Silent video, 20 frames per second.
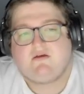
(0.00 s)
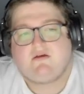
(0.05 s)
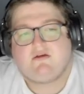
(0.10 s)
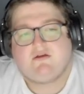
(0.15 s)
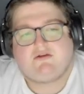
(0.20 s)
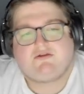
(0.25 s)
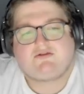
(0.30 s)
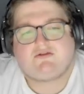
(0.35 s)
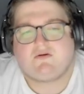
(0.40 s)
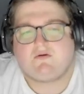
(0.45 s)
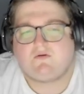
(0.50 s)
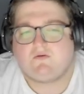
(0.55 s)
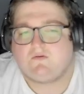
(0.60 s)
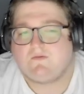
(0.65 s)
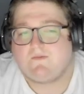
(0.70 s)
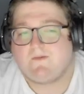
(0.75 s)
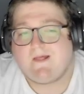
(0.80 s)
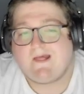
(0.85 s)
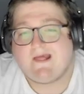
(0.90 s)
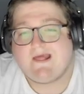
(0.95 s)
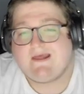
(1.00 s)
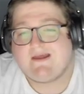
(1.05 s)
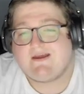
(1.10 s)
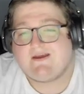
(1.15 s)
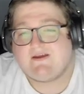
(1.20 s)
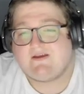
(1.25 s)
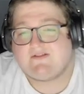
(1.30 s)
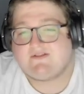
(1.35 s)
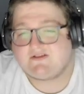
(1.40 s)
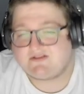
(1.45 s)
So
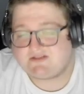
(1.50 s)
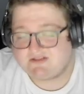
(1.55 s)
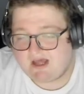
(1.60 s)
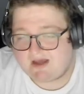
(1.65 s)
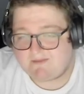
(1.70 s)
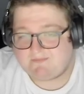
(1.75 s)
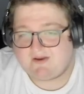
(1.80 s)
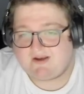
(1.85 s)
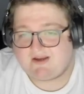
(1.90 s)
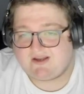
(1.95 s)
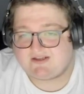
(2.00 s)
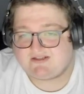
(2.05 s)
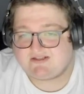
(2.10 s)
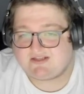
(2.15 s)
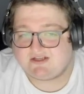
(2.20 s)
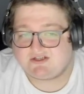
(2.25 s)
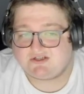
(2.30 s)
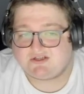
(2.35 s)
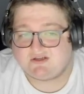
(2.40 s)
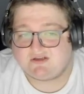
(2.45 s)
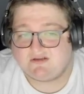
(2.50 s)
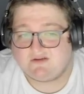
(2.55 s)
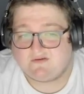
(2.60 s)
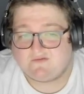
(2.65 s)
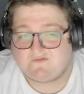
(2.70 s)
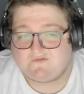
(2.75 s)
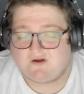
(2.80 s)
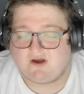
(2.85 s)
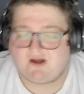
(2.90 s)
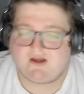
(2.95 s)
there's not been an extension
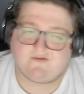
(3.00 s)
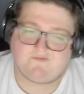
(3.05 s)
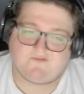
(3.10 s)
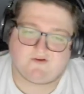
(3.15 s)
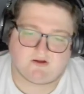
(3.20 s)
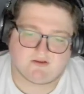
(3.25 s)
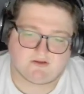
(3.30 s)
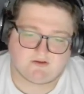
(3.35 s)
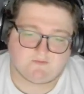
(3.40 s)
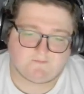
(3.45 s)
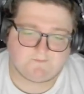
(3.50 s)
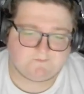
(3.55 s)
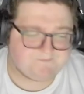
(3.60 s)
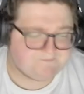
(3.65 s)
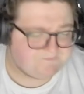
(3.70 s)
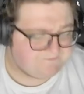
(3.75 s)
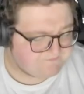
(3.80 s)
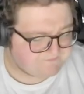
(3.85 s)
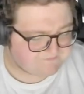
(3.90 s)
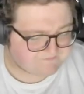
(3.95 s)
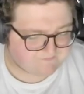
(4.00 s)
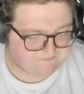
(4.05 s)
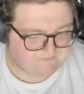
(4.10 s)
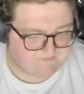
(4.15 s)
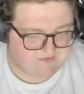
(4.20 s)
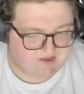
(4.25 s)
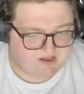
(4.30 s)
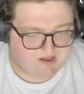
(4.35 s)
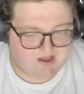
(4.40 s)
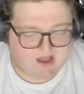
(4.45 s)
for Iafallo.
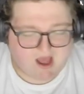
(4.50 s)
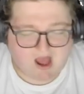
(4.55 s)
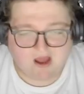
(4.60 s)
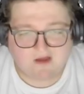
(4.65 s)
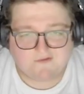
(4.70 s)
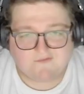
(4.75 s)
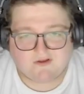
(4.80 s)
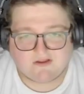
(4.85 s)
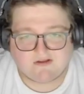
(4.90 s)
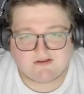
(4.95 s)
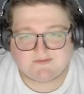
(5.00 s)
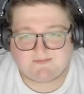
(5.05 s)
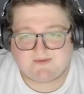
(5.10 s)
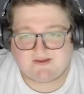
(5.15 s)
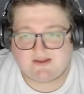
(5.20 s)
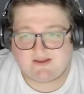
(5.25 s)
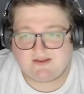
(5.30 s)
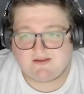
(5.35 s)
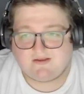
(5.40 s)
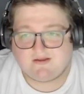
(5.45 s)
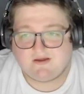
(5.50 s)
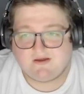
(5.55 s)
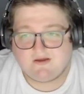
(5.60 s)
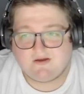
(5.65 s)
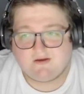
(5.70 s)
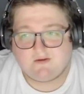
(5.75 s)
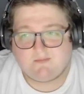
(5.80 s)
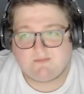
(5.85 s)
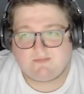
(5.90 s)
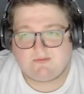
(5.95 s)
Iafallo's been
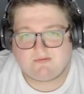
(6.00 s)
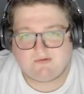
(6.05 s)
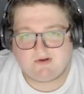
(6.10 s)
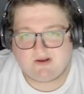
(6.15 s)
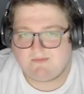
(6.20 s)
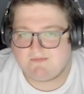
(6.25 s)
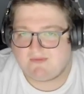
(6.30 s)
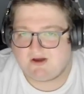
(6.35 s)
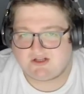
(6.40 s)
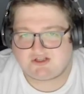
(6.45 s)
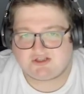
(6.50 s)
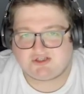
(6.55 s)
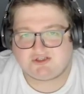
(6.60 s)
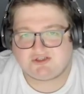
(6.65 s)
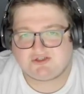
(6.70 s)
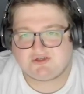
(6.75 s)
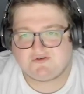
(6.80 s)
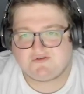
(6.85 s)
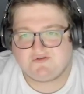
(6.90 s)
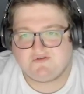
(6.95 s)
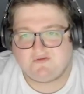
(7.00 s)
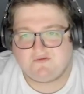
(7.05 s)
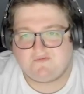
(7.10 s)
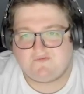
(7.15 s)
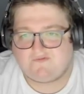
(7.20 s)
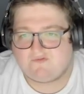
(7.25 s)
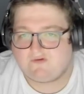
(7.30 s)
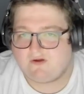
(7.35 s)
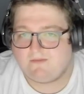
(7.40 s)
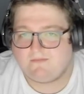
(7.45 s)
pretty much
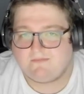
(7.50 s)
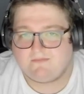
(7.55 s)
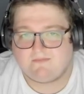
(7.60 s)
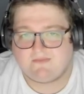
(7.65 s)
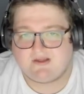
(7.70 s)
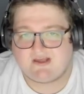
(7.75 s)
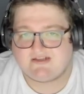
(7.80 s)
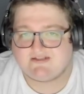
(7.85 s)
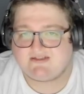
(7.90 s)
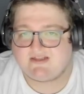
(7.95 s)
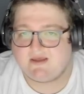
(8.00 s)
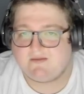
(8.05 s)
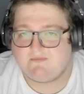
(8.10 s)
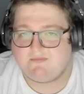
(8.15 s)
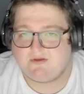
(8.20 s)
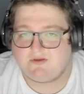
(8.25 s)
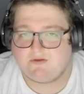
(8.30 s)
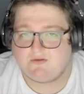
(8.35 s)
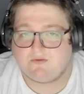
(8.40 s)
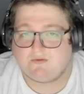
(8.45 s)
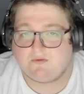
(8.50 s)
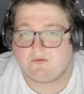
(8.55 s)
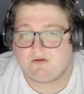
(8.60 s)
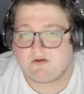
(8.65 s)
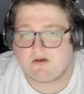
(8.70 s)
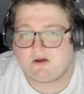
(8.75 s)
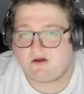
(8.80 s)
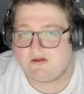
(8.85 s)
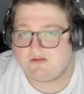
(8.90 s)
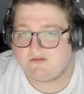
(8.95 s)
from his debut
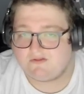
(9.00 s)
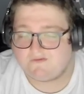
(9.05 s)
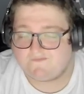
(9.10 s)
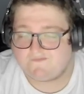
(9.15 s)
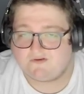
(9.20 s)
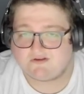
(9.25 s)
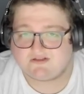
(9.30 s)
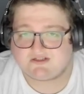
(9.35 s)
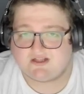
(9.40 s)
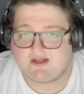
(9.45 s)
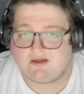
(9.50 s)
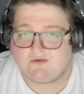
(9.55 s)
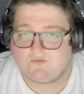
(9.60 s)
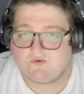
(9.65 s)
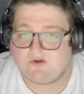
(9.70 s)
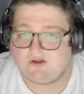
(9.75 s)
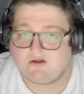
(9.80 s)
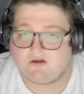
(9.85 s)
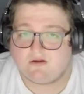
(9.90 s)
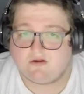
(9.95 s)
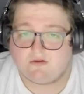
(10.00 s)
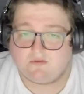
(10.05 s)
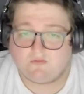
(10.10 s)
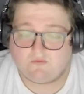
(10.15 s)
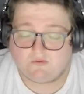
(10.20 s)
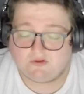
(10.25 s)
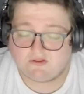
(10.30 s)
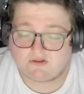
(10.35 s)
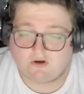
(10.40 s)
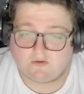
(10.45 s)
the first line winger
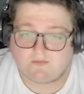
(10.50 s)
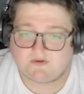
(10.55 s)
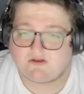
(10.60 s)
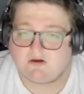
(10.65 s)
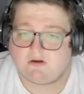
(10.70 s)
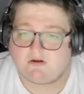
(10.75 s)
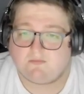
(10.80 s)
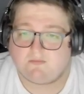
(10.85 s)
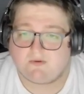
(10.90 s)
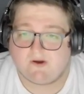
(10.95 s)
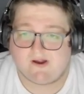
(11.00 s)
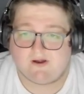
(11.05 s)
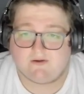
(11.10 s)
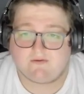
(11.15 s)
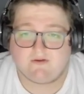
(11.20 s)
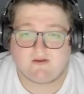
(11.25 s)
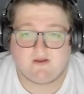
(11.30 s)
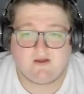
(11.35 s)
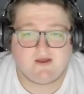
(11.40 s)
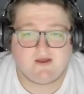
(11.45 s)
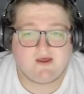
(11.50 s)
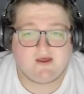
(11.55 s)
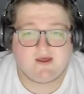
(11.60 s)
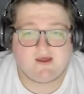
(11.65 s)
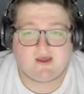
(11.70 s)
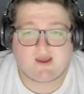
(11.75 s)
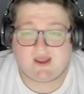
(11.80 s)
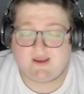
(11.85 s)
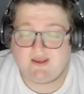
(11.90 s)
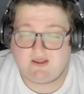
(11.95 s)
with Kopitar and Brown.
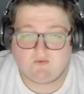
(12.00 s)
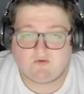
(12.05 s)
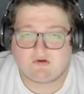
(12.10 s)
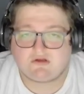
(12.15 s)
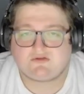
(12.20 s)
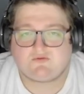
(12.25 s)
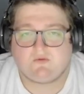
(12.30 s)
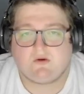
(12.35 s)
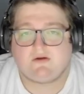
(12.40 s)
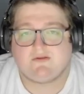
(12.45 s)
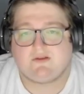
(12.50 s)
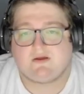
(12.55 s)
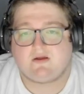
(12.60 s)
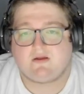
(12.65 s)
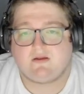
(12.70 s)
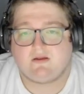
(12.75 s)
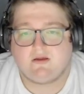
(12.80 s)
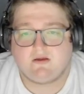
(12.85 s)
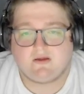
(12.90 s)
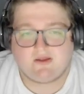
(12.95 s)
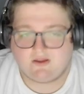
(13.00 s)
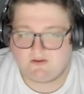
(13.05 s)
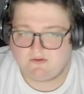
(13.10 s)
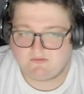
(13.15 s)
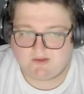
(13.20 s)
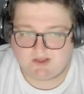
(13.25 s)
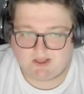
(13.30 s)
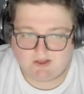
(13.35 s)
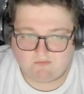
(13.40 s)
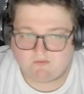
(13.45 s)
And he works well there.
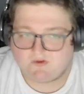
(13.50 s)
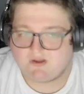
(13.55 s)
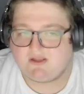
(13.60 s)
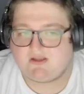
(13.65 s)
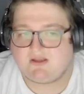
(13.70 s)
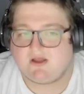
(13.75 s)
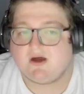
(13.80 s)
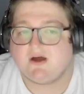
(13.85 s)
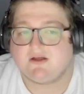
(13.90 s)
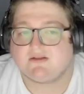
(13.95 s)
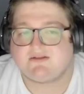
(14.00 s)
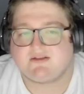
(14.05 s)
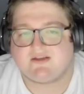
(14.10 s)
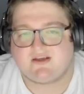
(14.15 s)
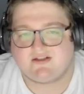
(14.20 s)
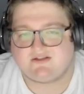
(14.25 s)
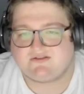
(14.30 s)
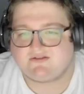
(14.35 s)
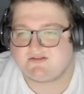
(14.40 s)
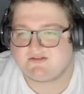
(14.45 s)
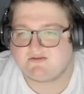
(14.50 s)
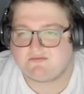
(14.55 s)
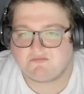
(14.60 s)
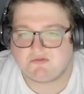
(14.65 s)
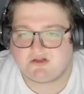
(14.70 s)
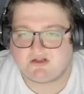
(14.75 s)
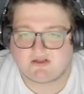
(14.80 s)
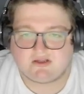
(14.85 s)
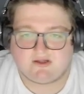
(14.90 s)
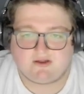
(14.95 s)
He really does. It's
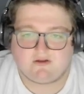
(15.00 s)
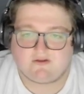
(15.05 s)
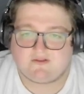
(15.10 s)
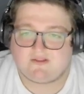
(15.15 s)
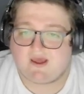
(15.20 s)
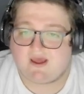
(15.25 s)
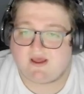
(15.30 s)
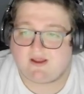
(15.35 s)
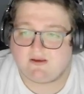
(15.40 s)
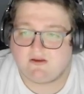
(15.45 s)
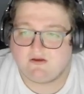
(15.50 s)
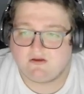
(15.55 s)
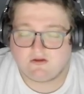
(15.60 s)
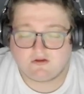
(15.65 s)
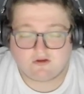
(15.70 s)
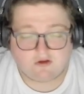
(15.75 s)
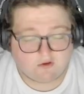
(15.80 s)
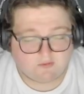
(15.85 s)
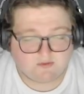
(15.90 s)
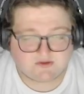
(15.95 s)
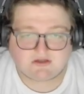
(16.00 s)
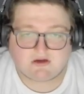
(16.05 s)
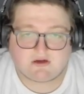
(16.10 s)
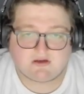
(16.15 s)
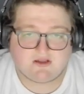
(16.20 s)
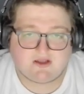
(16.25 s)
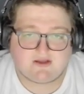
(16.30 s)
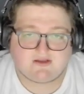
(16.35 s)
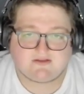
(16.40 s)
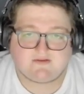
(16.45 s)
clear that Kopitar
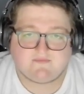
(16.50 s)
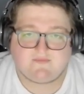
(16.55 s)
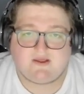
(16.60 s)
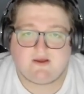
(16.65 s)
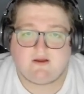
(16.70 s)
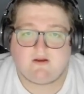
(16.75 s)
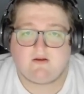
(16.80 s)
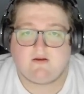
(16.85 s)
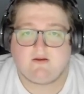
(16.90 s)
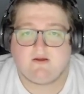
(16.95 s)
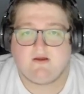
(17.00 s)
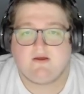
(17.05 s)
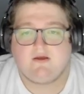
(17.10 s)
likes him there.